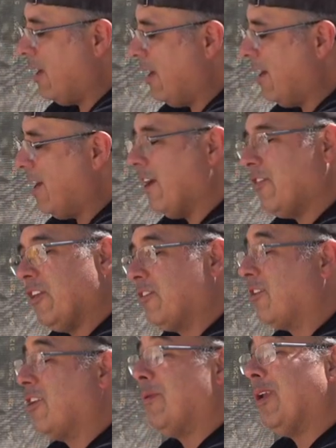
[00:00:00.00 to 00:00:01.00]
I think
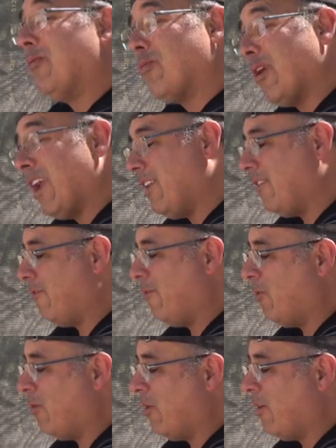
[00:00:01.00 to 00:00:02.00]
they're gonna be great
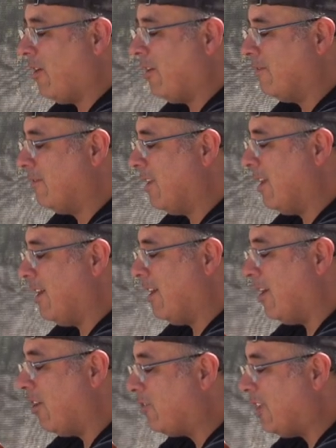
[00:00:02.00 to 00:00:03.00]
for
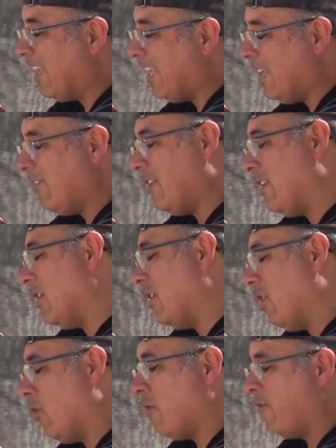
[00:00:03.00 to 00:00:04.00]
hunting, even in a
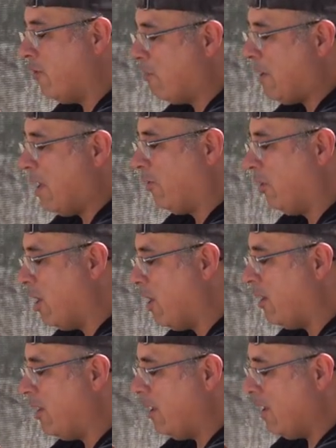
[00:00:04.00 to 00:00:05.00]
lower foot-pound
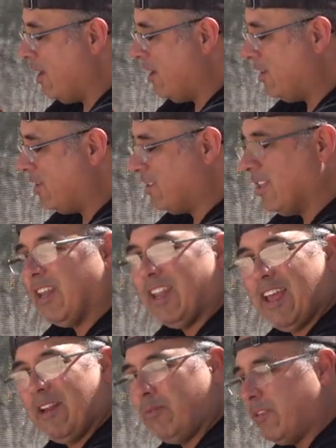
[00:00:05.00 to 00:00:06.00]
gun, because the
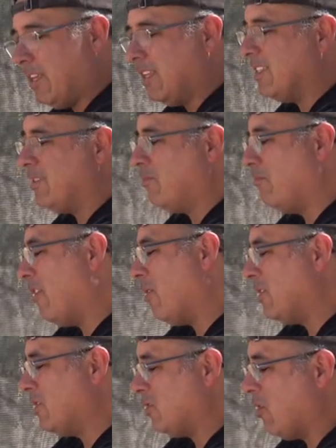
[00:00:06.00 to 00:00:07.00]
lead with these is
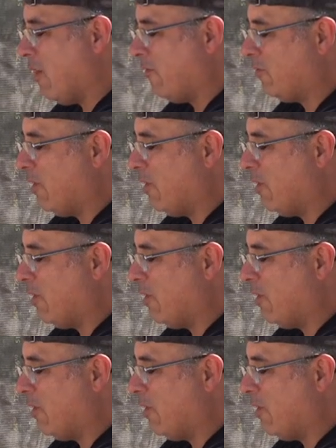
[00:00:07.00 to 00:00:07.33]
very soft.